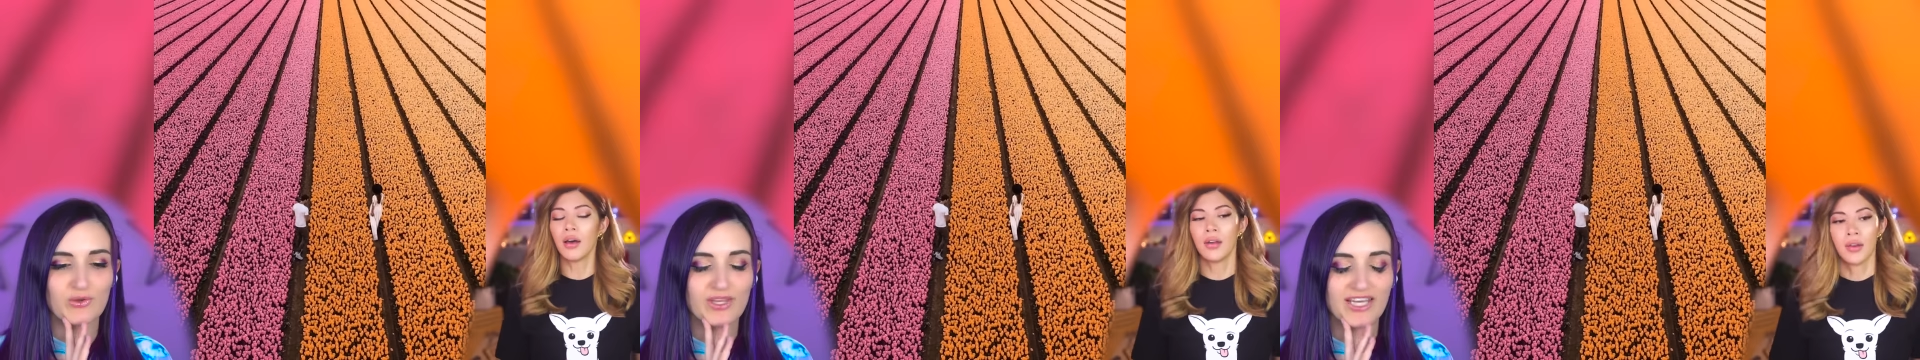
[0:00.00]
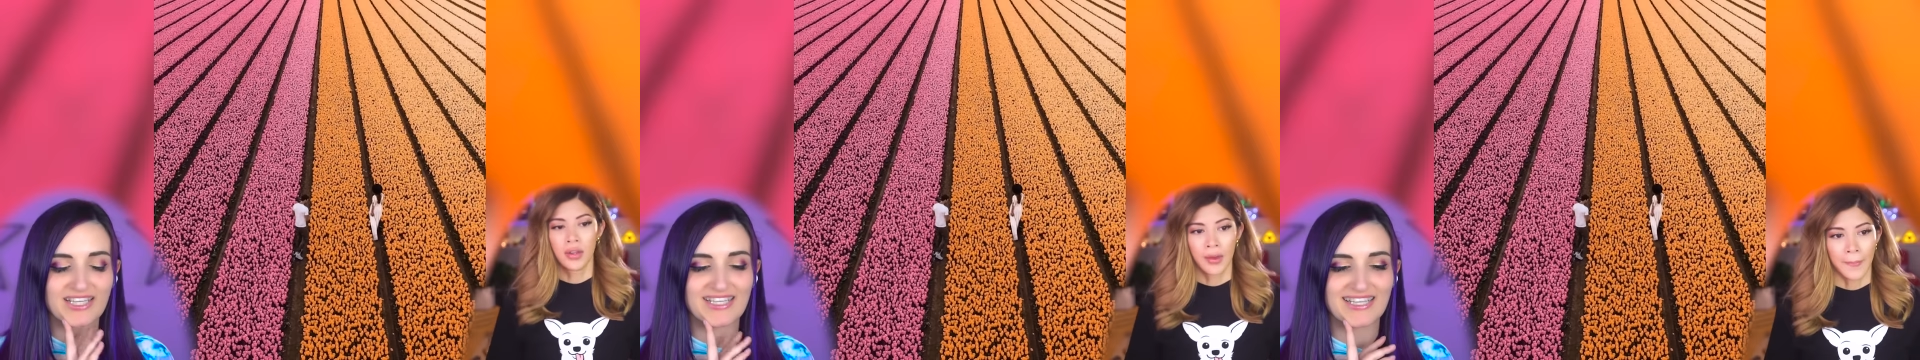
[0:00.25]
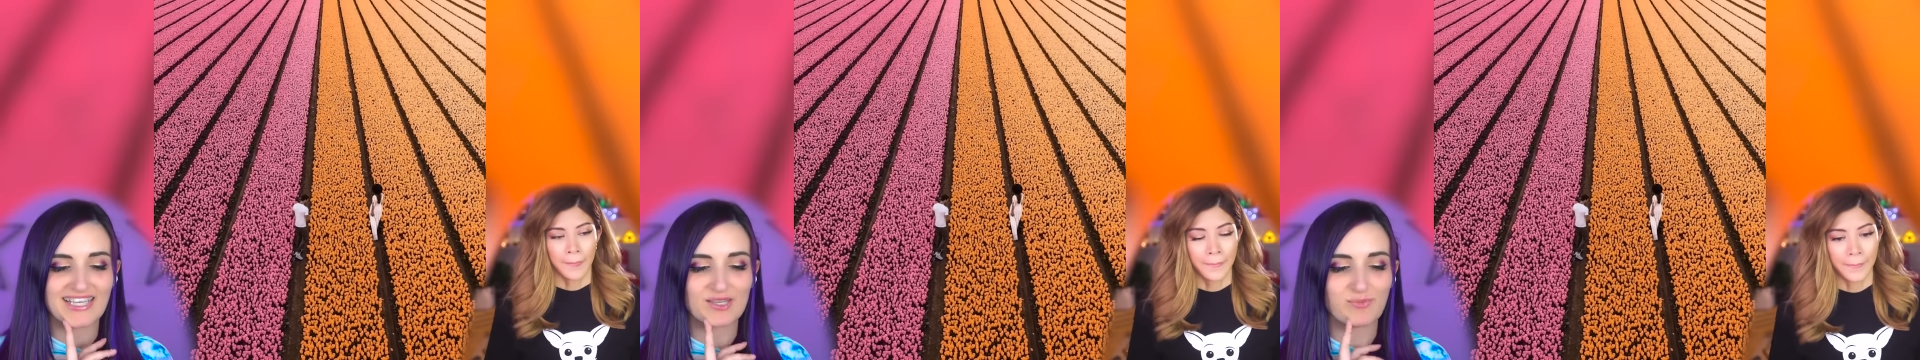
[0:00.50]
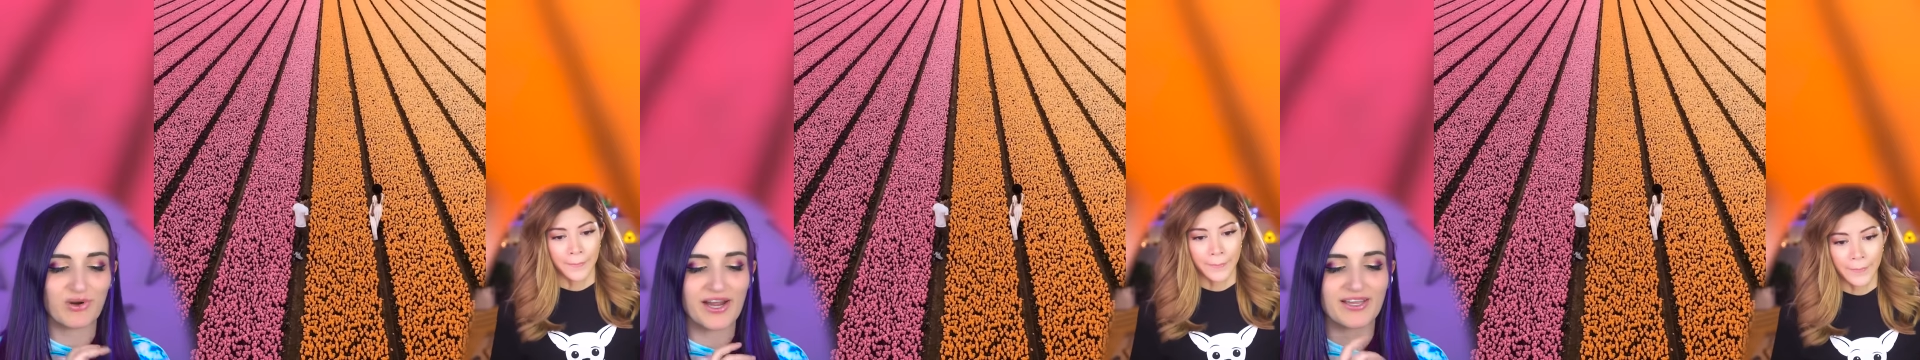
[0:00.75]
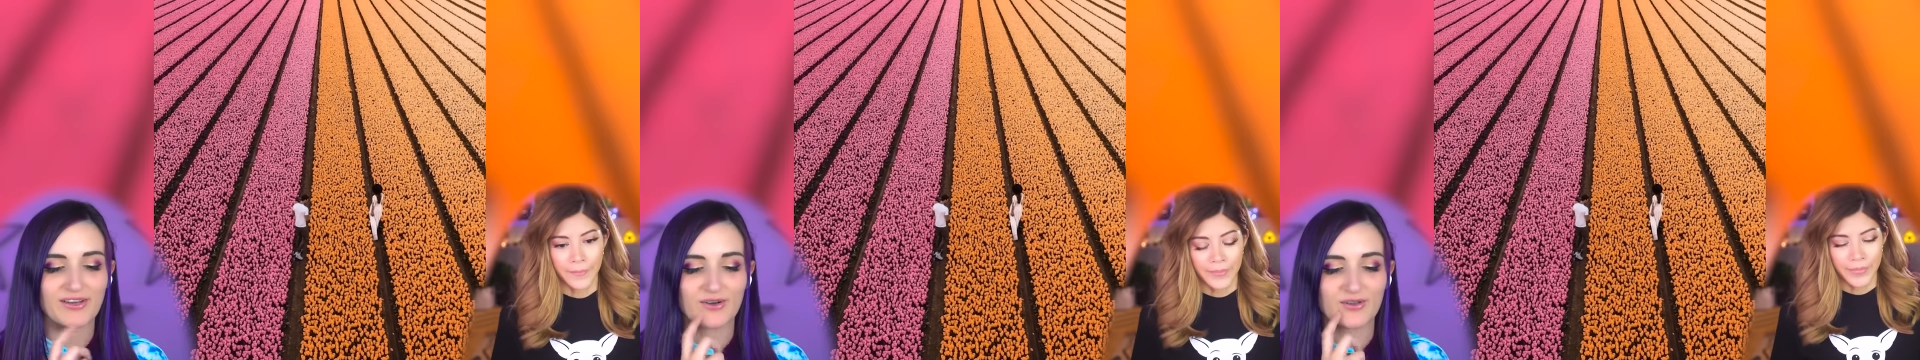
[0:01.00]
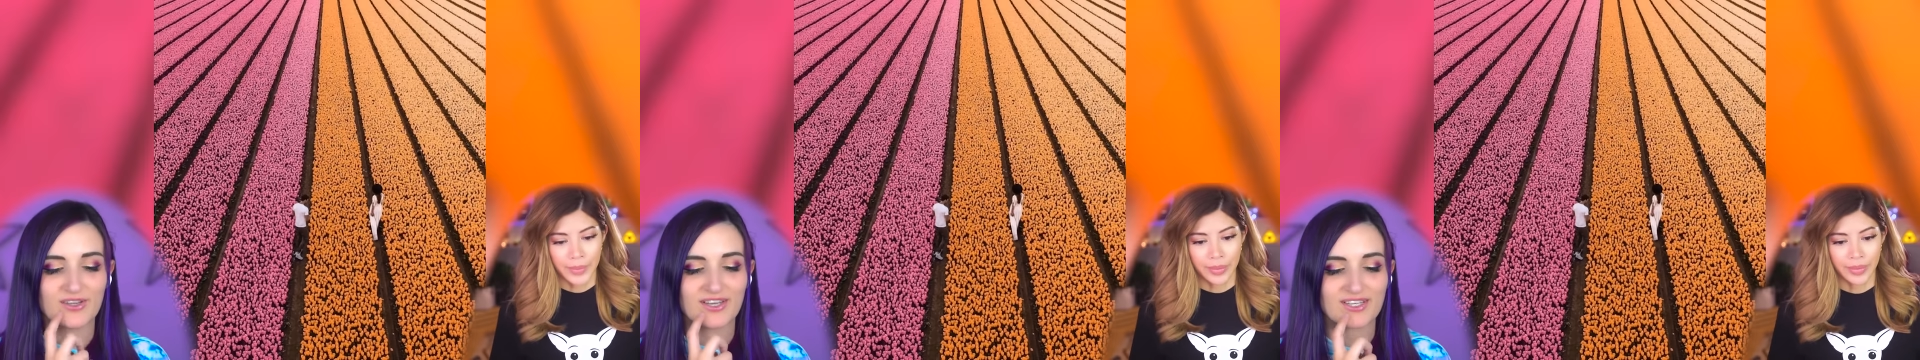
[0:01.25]
Speaker 1: Do you think it's this
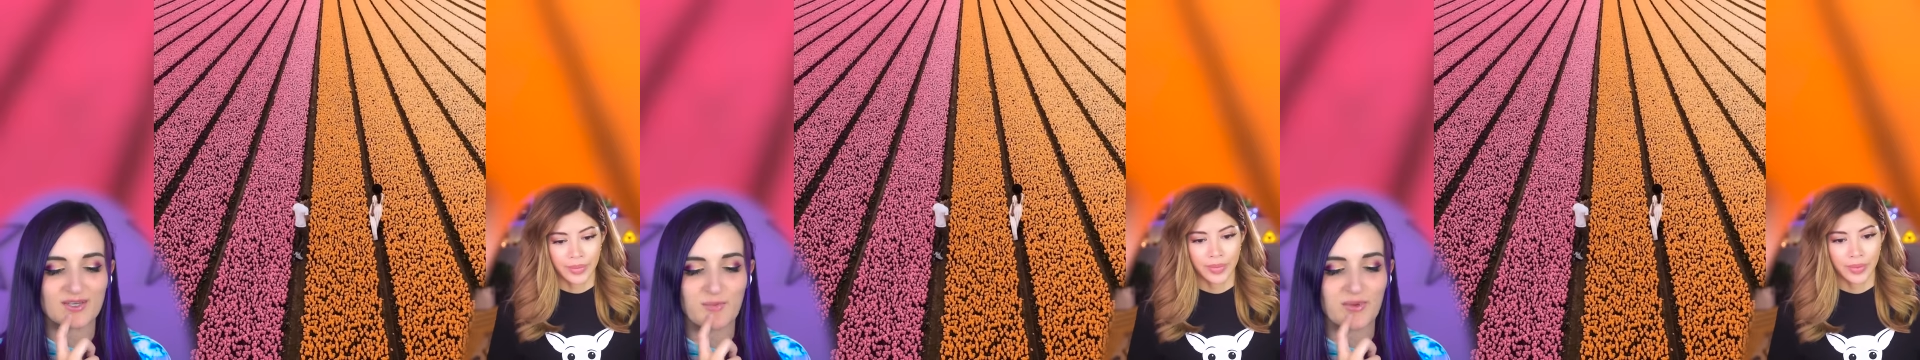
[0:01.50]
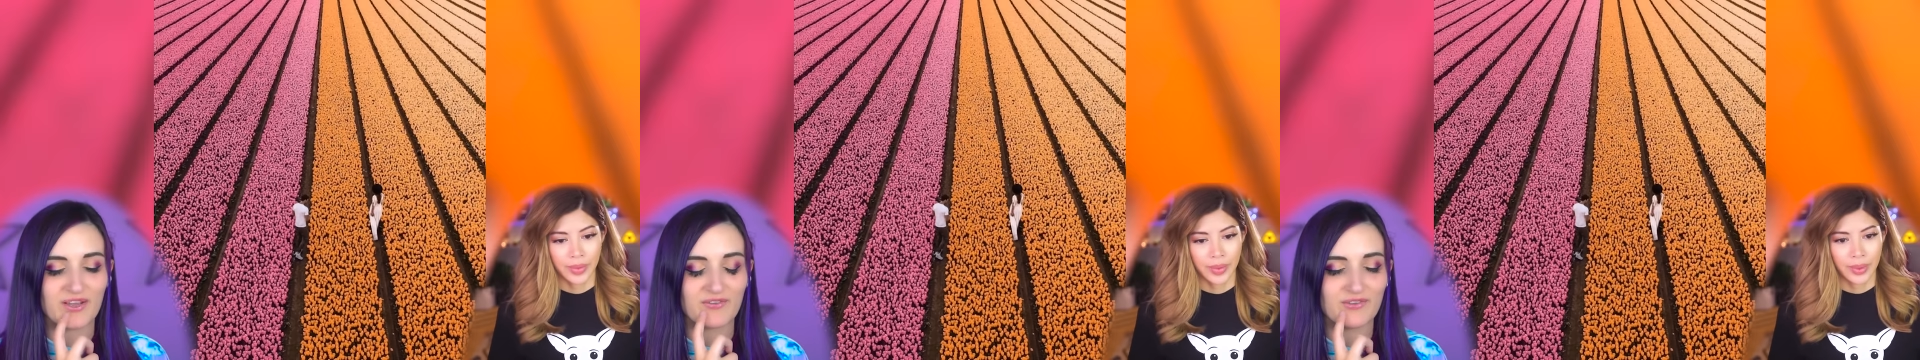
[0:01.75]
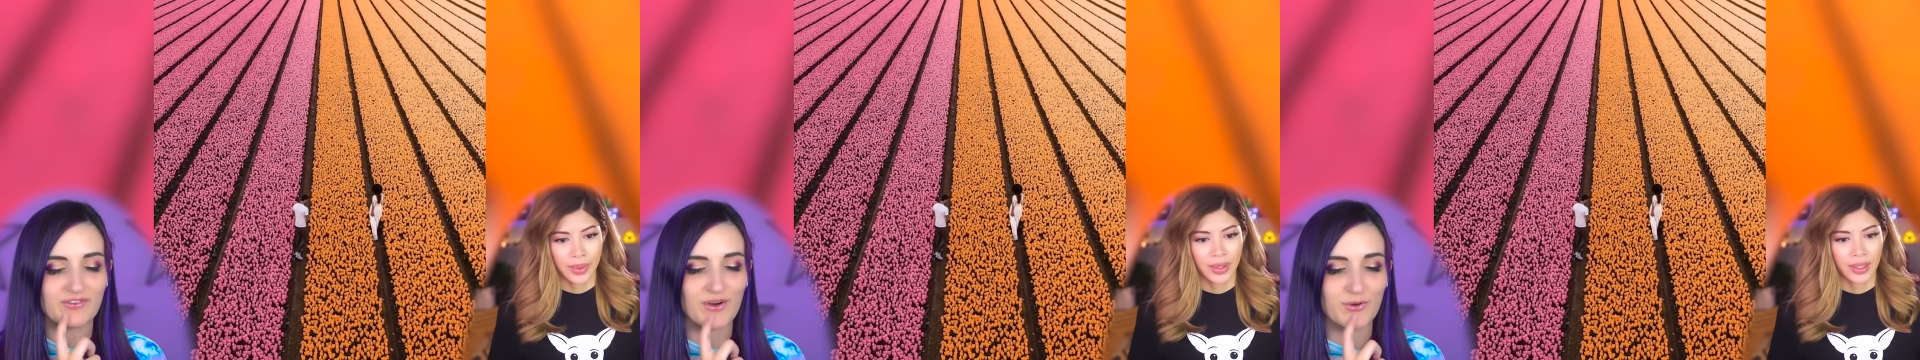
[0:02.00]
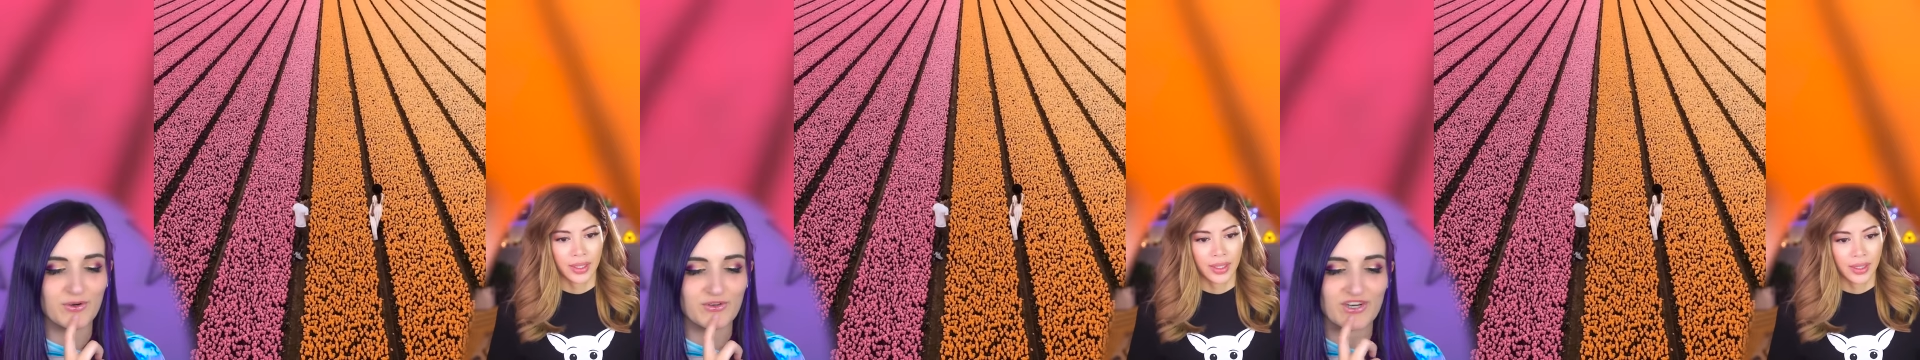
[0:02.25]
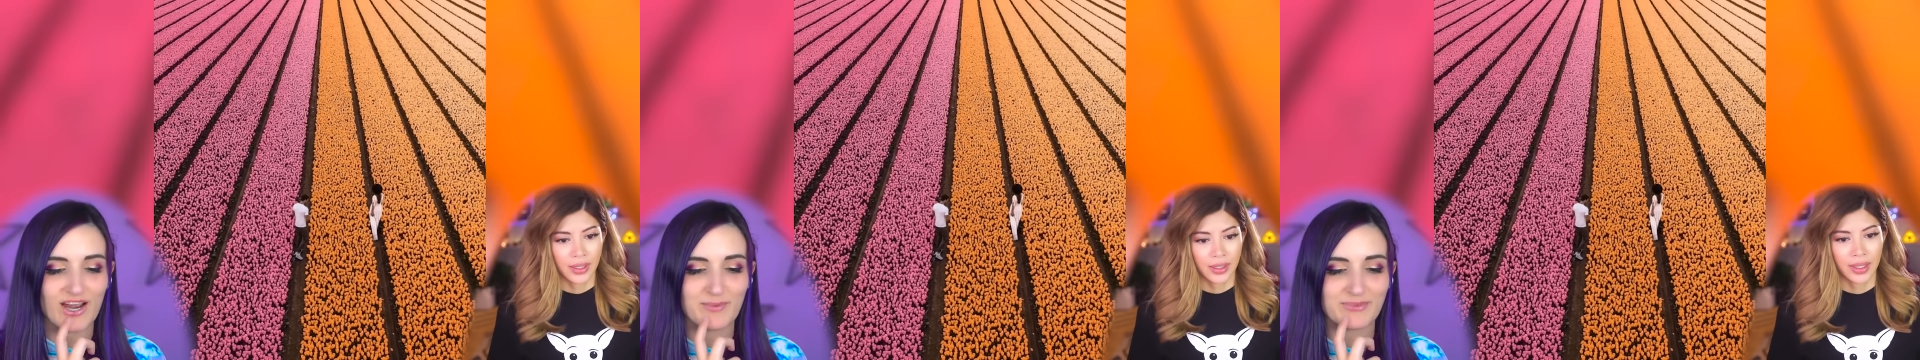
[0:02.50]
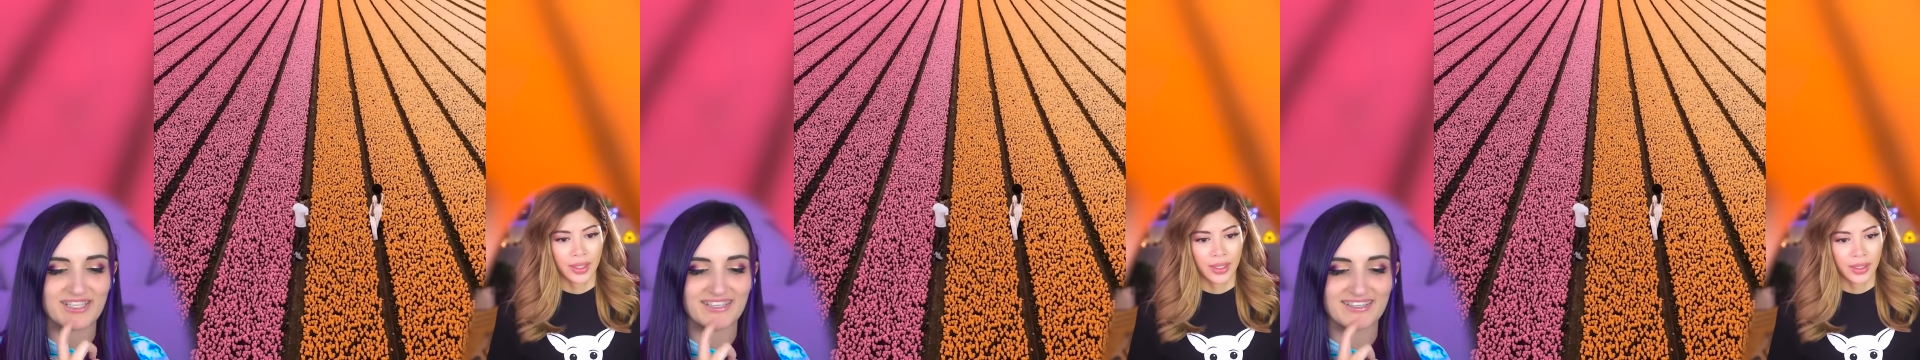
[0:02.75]
bright or you think somebody photoshopped